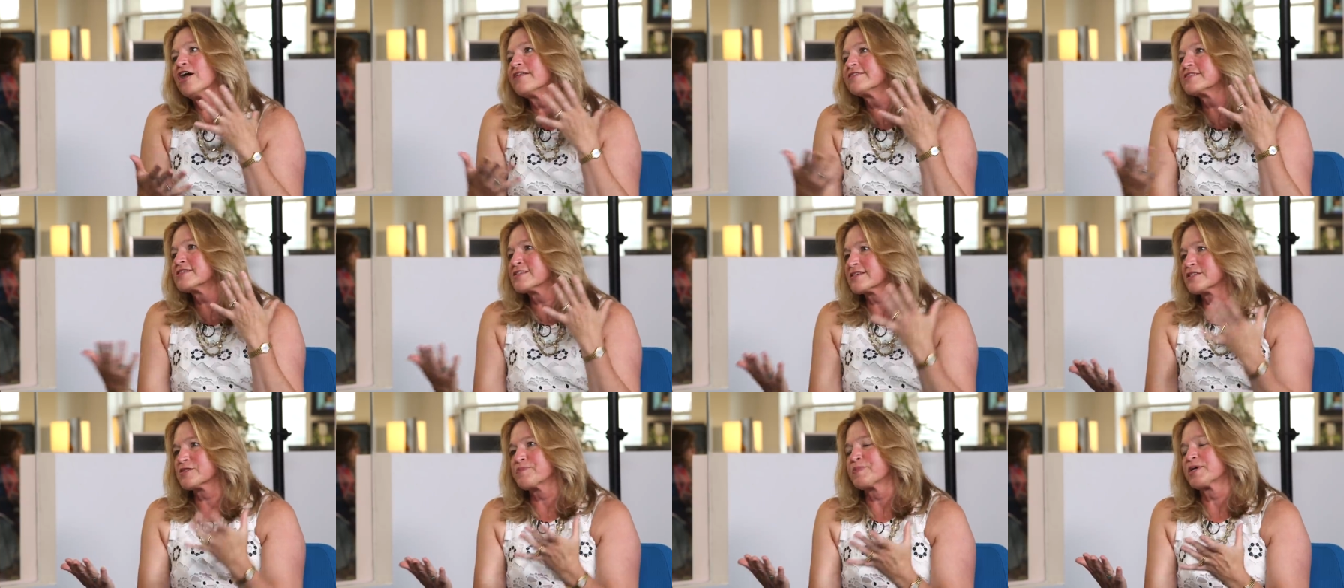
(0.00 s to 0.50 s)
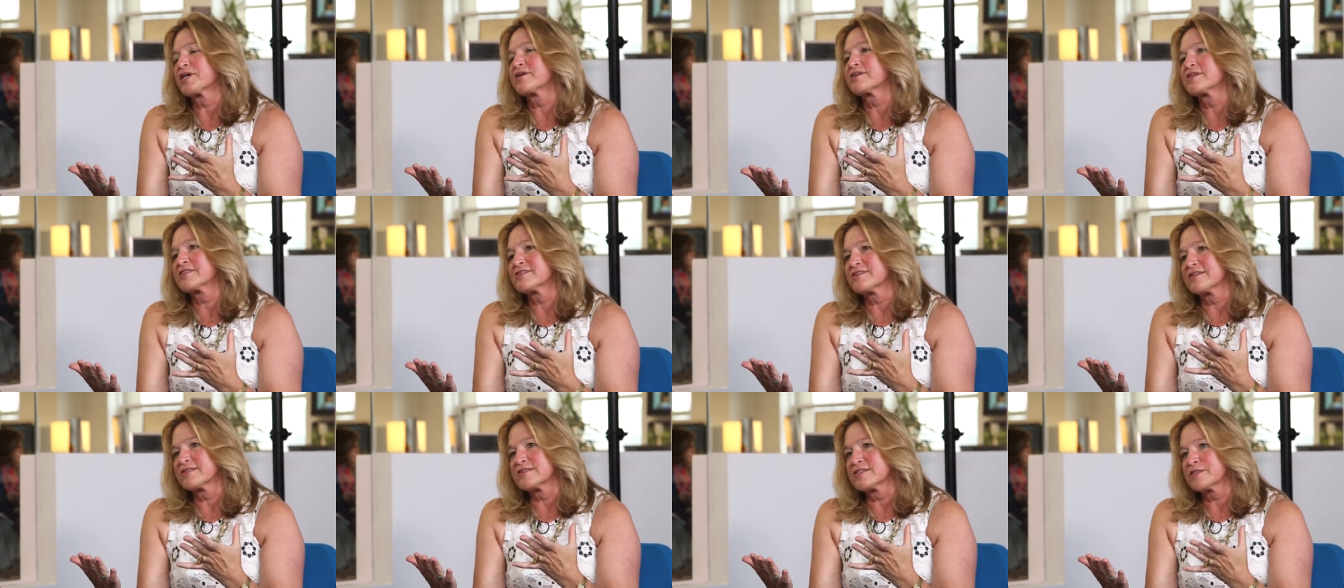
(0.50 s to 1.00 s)
all this
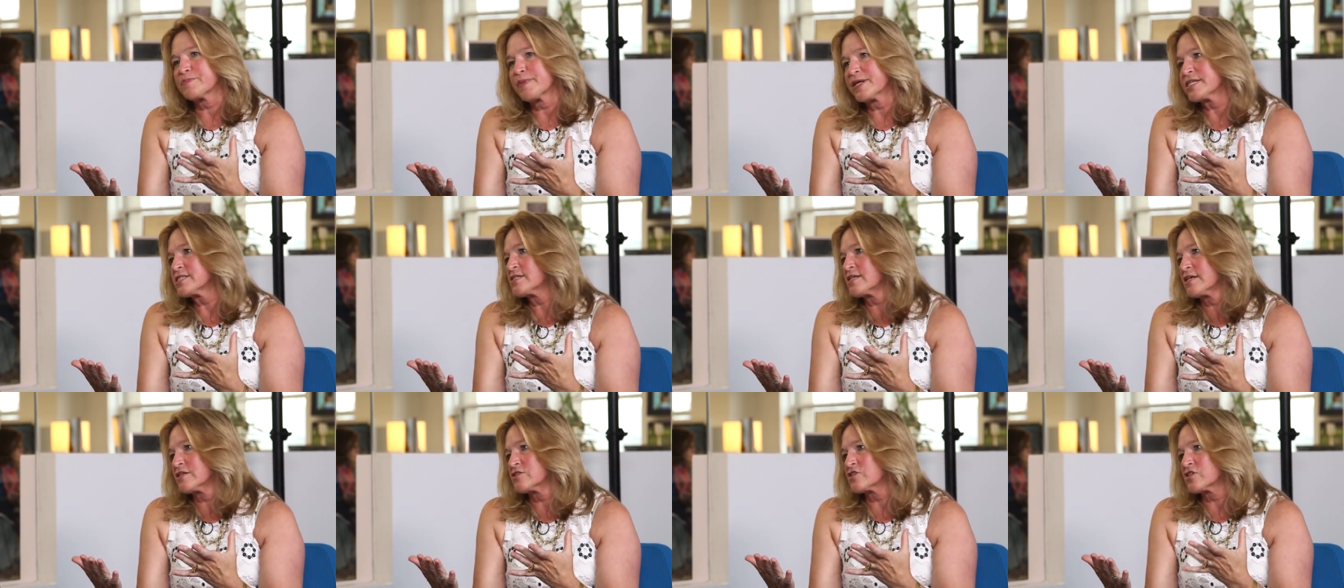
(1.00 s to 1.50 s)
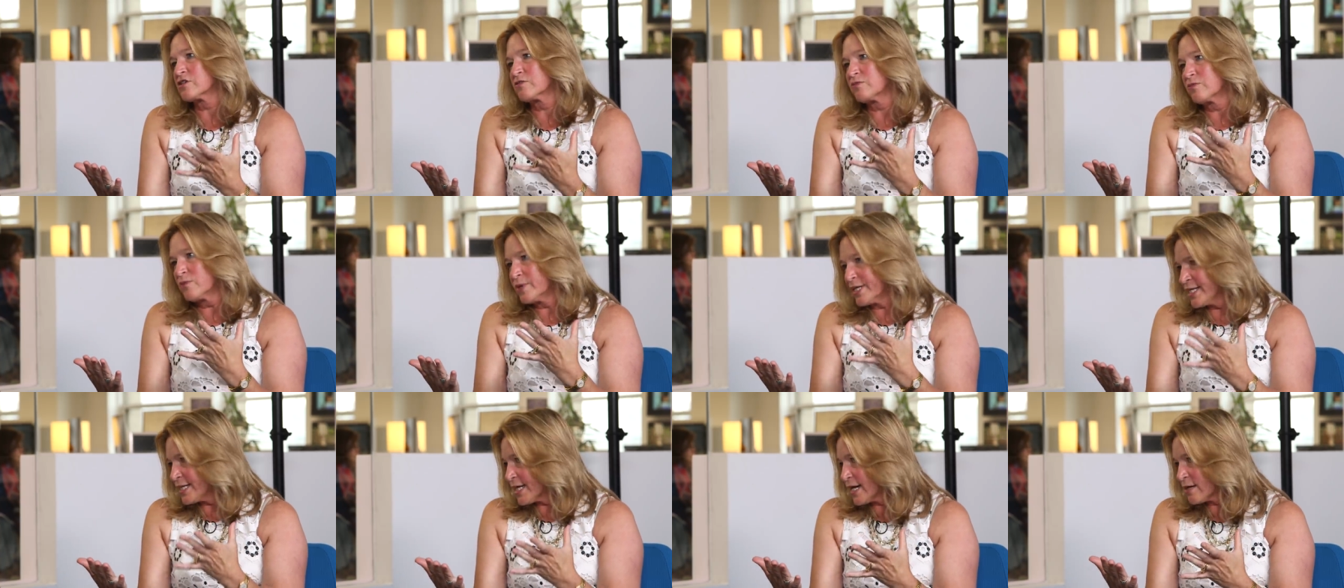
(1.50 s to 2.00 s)
experience on the space
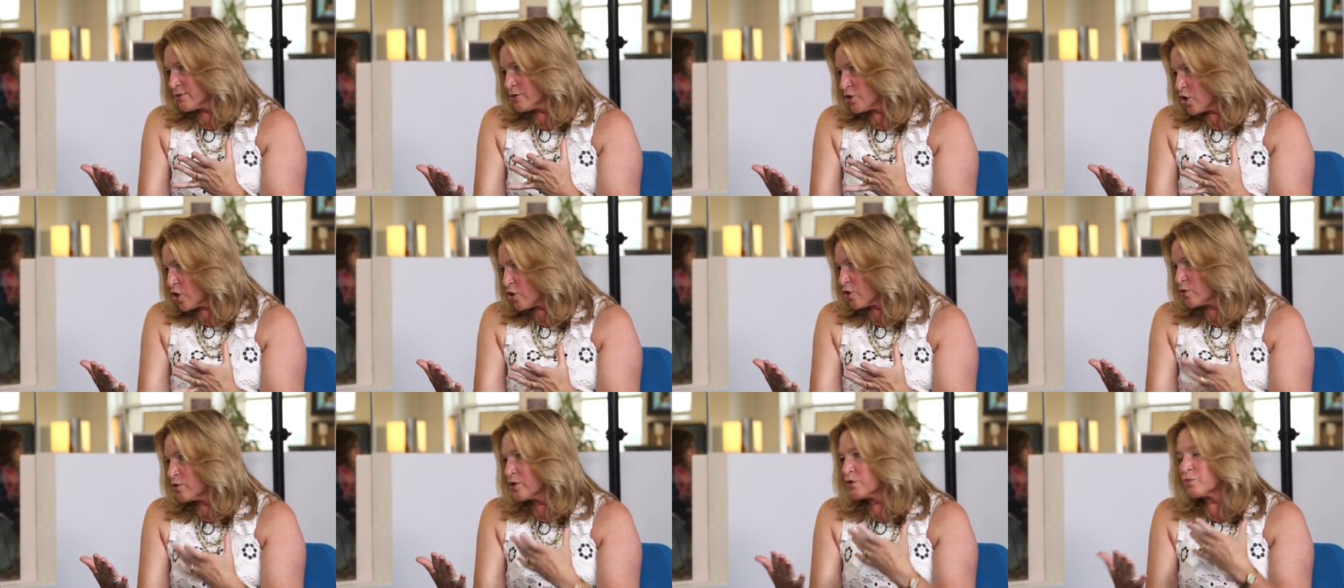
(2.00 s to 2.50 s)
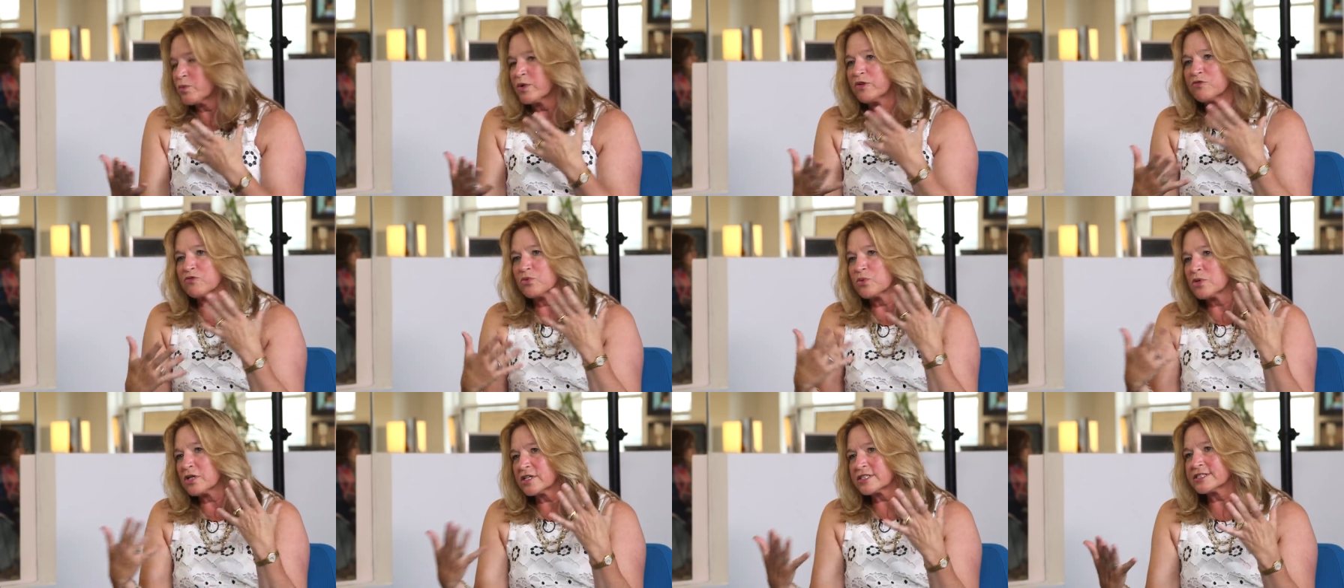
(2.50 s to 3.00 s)
station, we now know, and
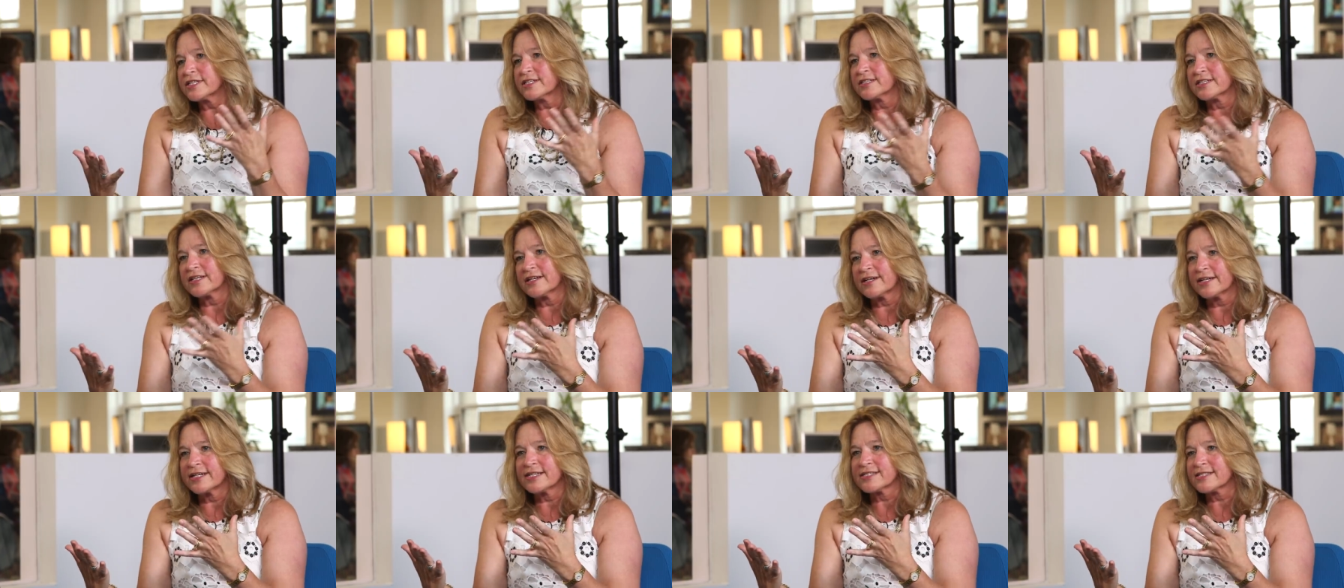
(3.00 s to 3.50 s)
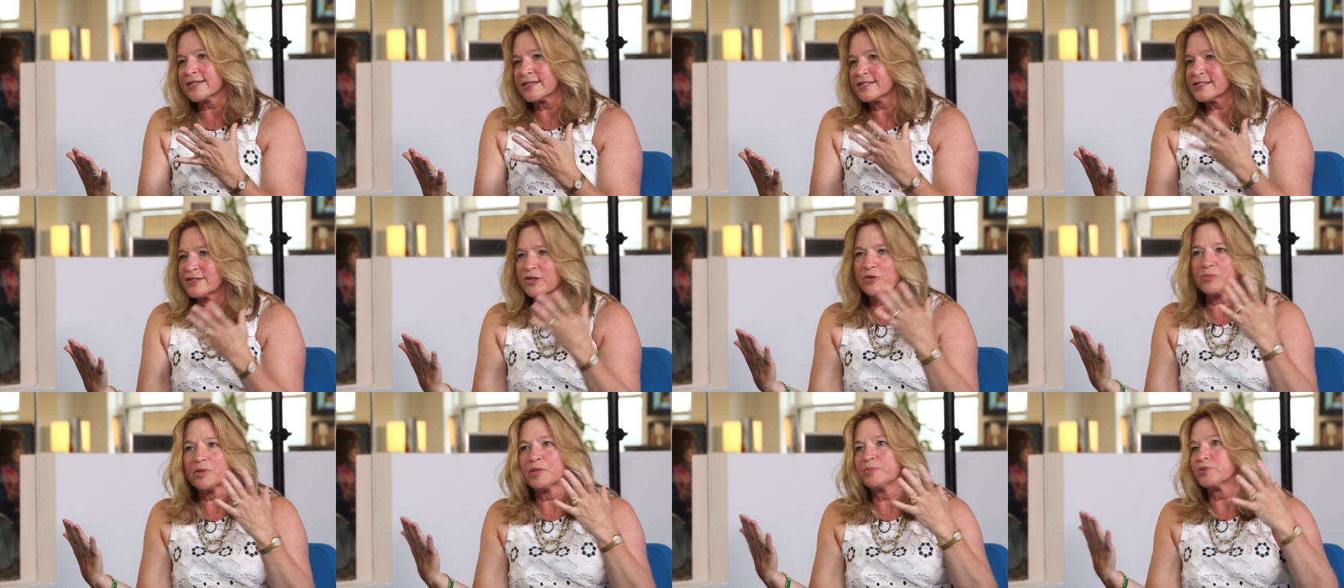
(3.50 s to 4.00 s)
we've worked on the I S
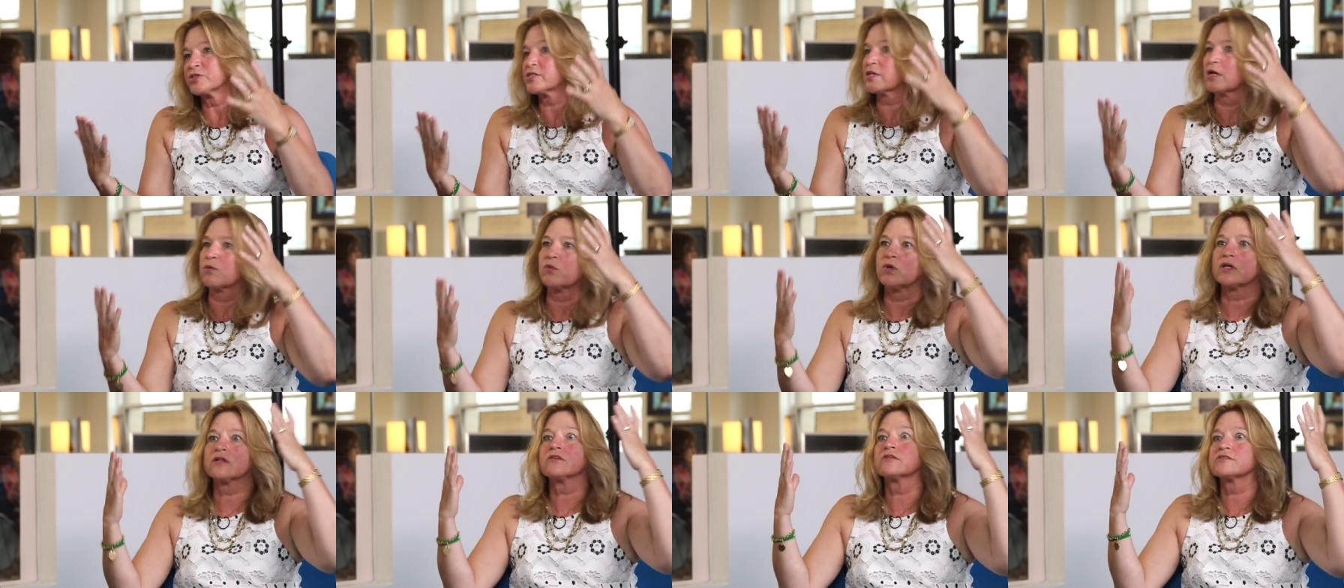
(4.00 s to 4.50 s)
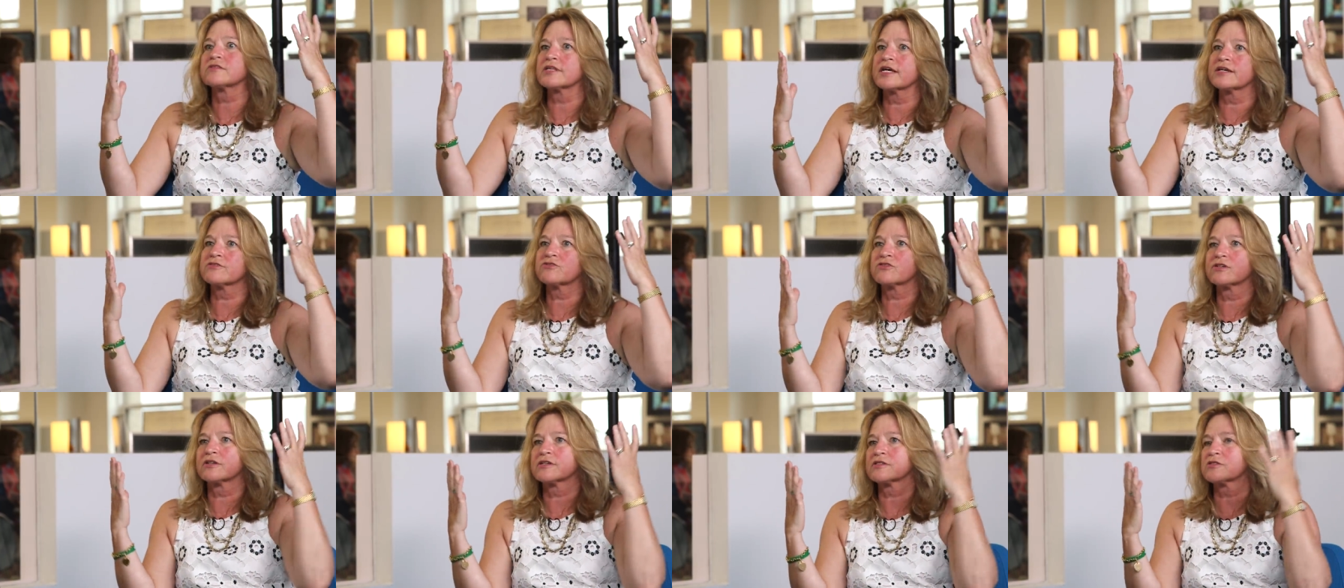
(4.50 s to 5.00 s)
S. You know, people say, "What are those
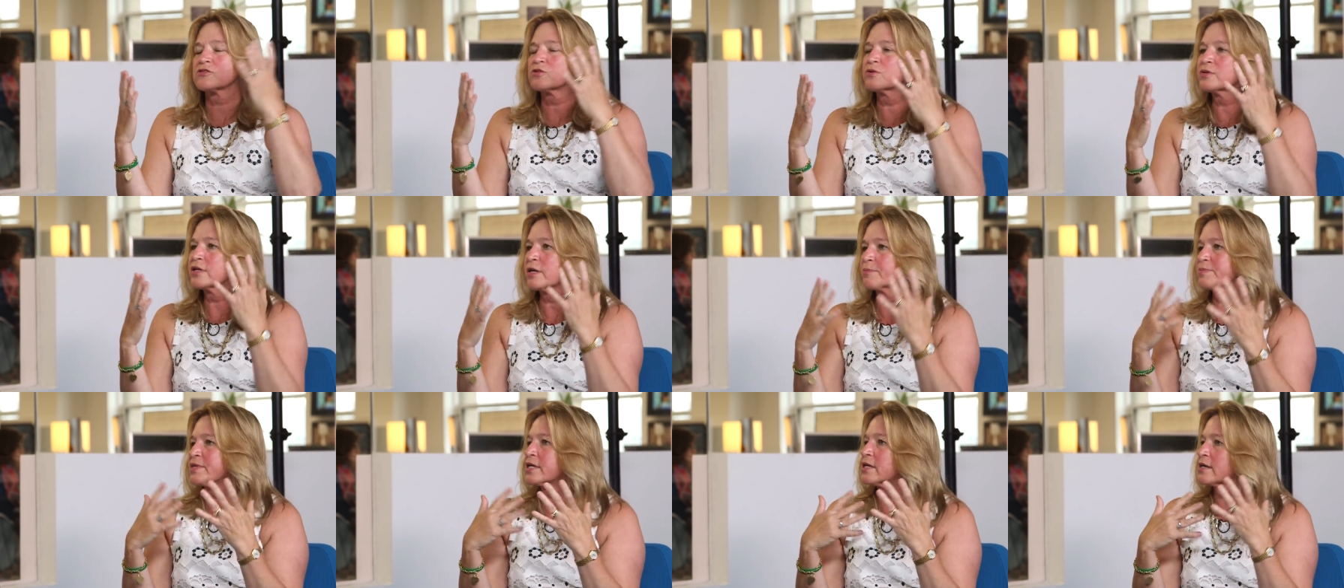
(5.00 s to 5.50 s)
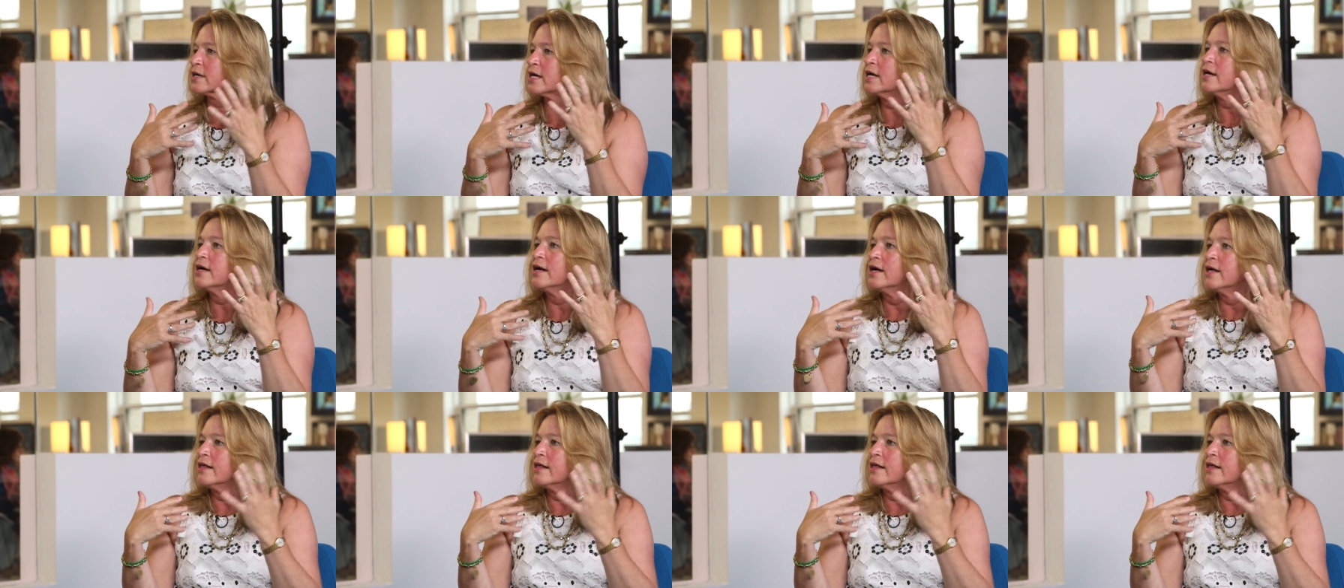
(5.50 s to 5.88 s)
astronauts doing up there?"